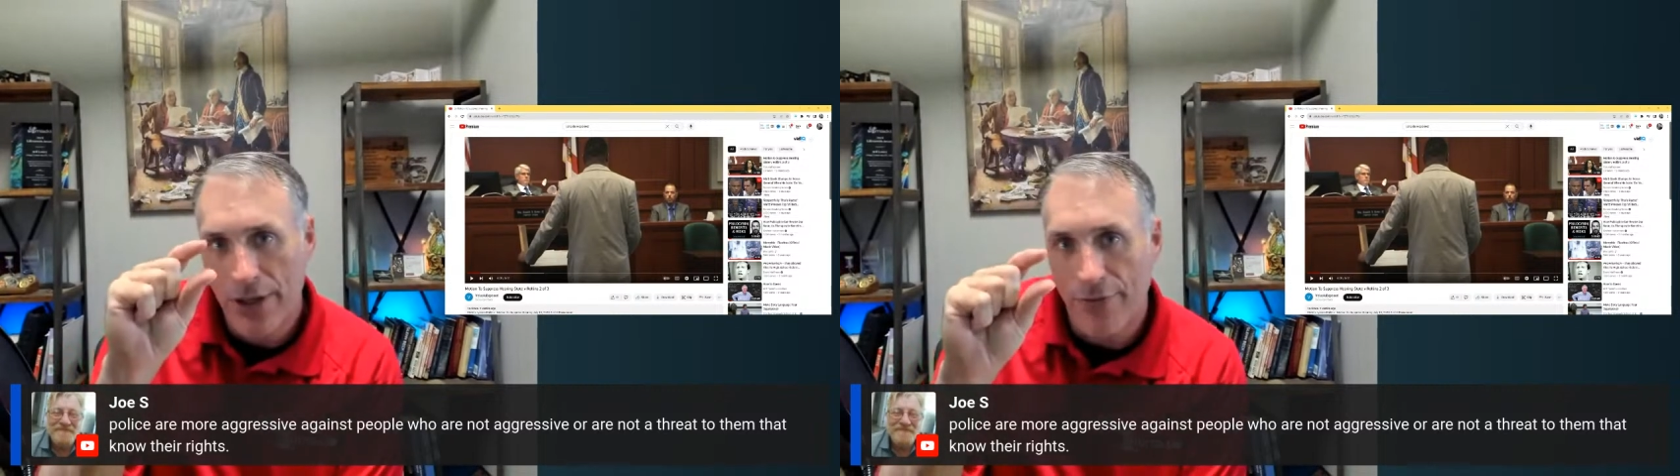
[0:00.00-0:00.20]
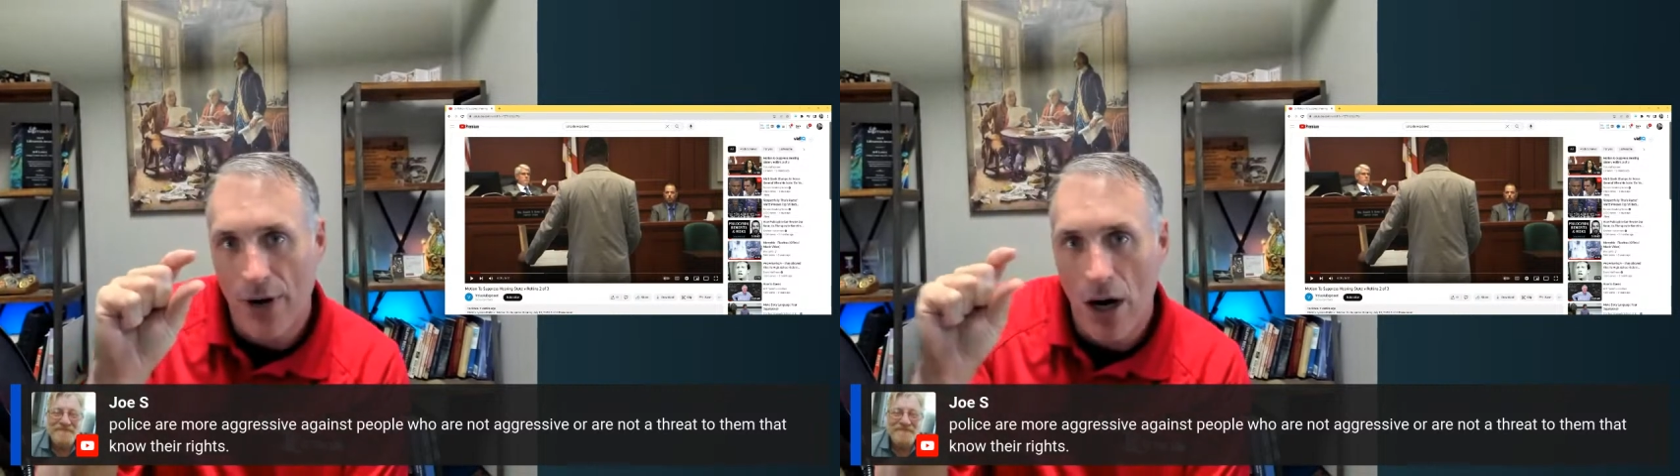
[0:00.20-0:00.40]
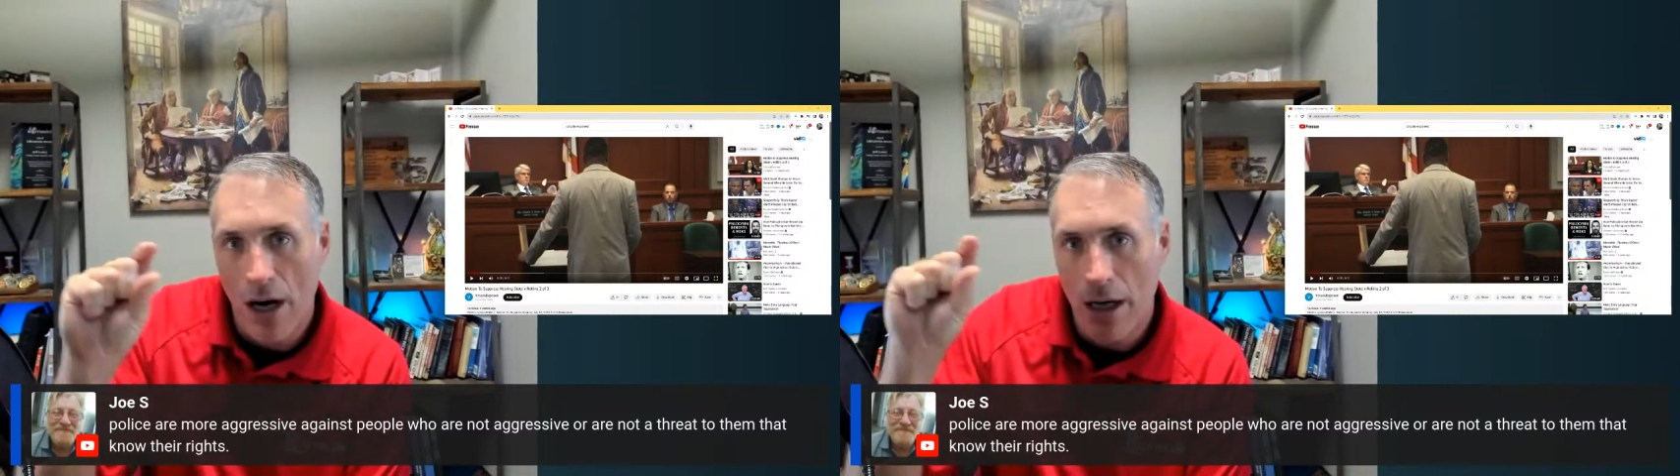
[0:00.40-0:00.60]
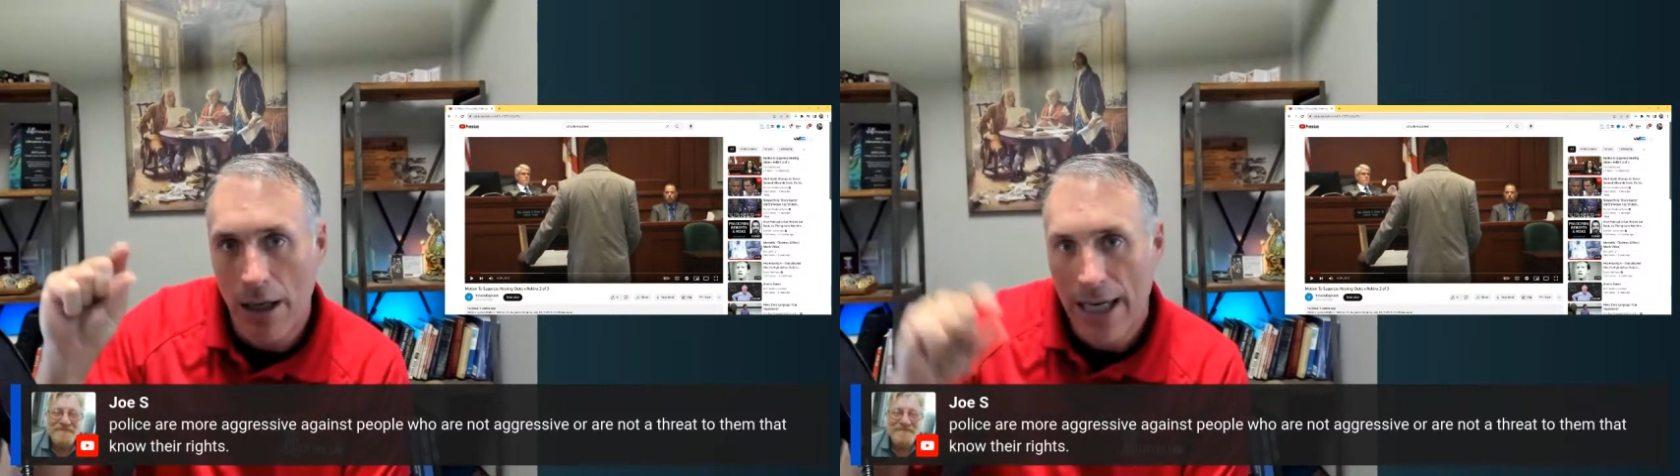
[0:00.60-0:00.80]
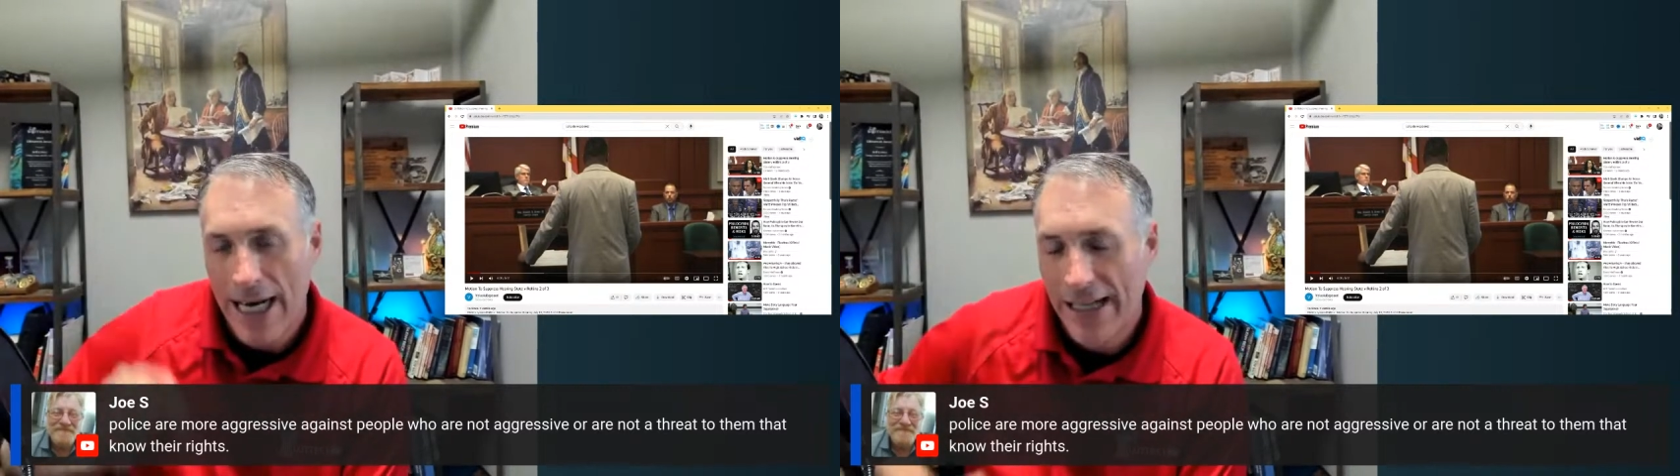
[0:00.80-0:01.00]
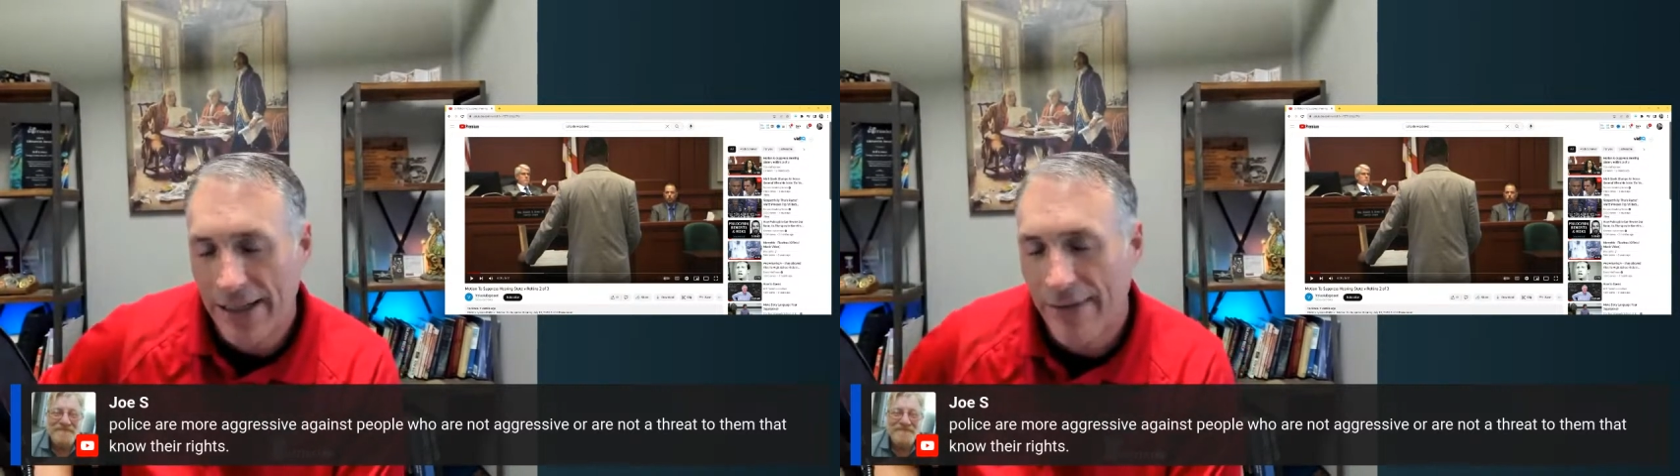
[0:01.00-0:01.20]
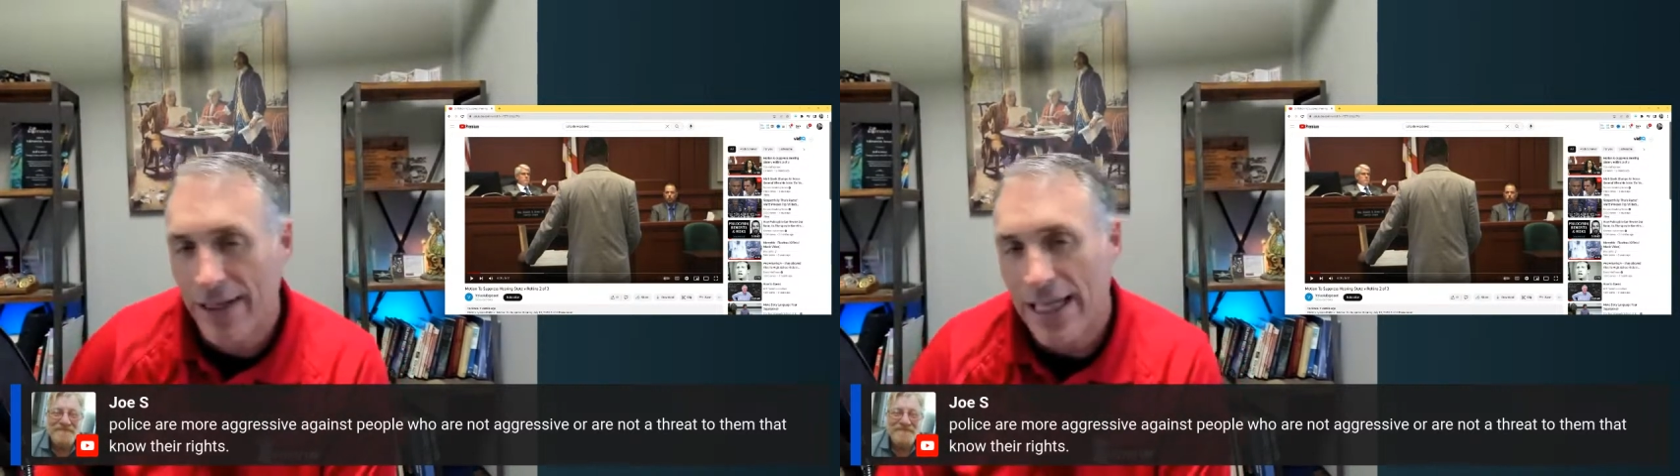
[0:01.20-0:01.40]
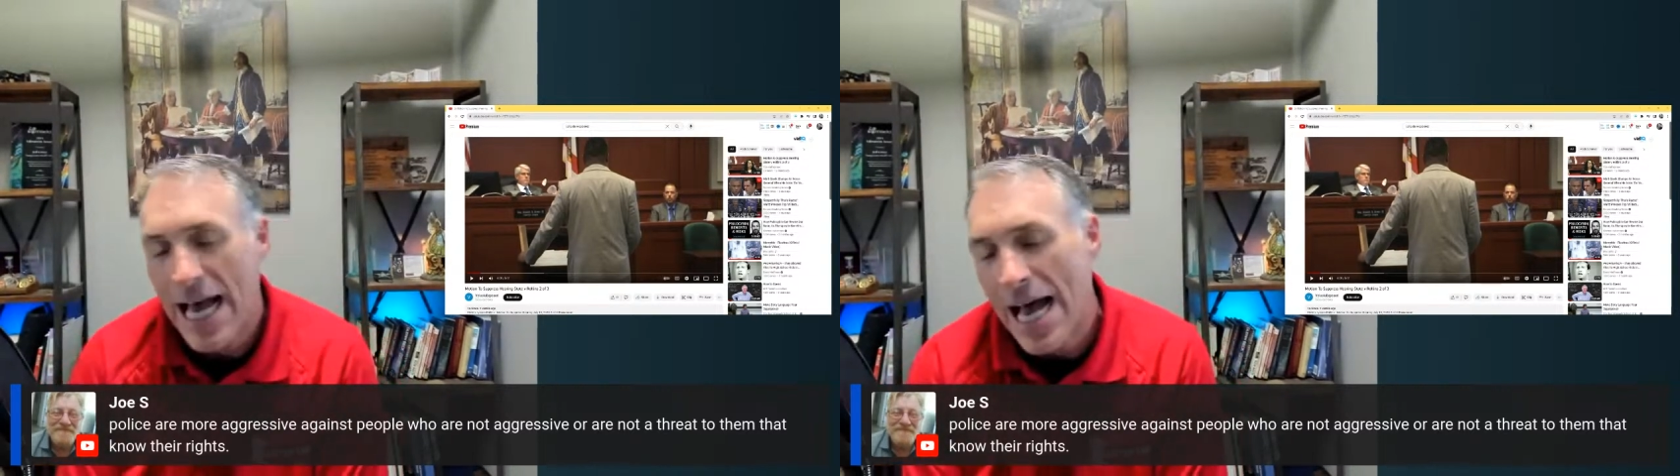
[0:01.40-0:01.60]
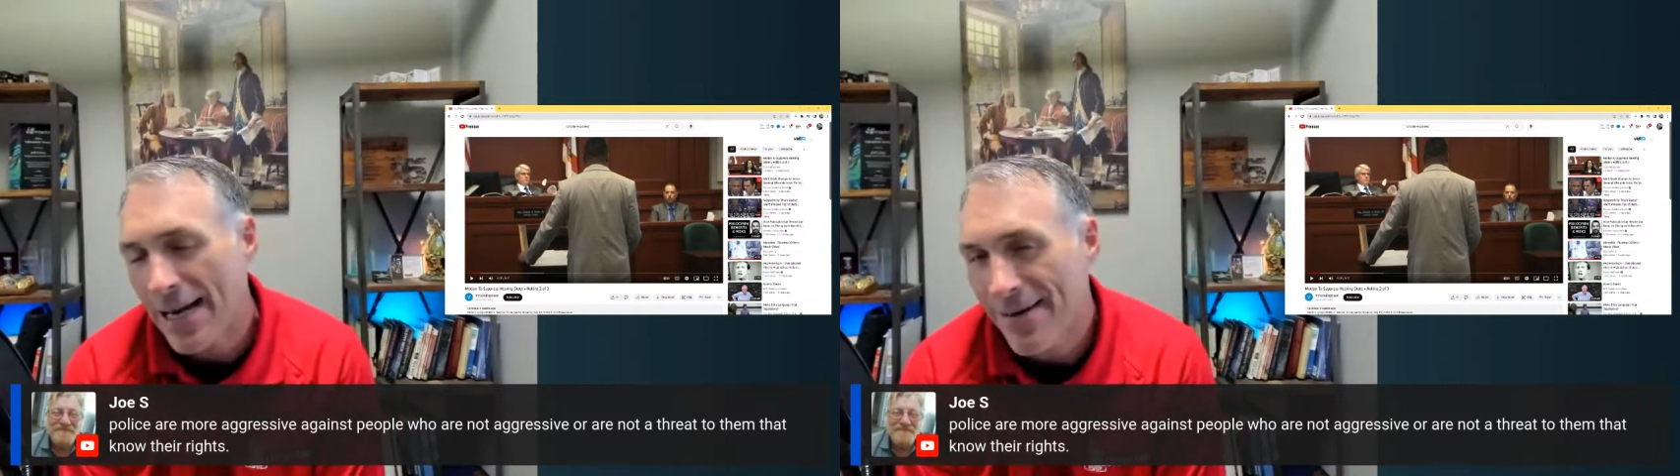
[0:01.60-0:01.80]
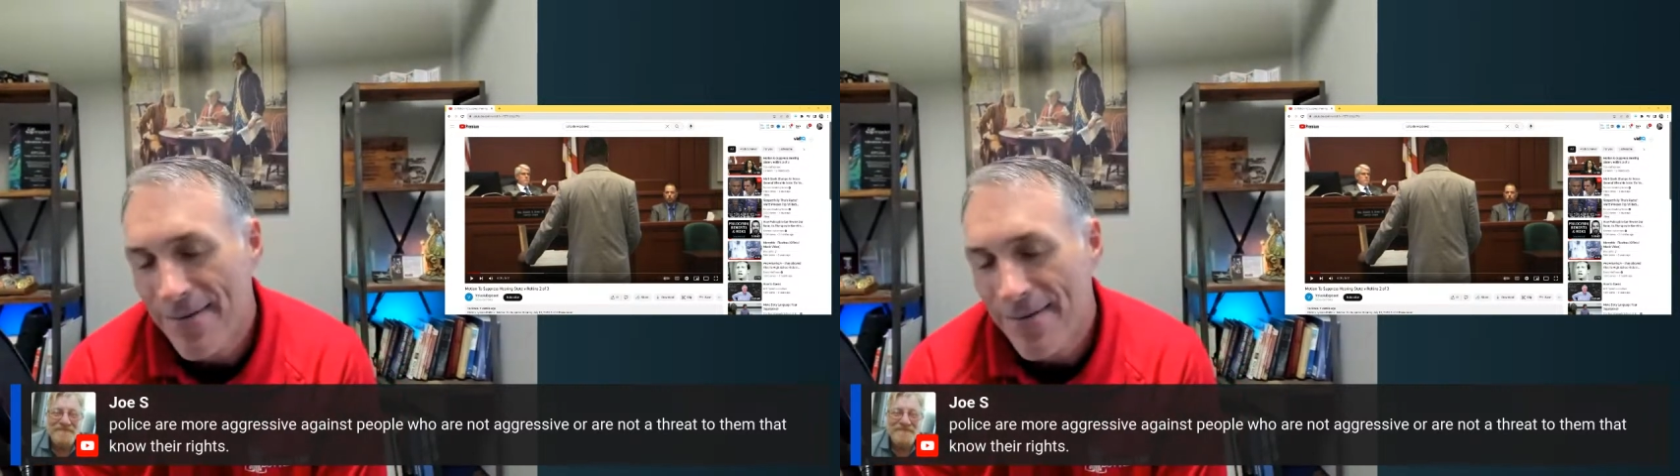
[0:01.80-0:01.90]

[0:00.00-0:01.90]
far and leave it at that. And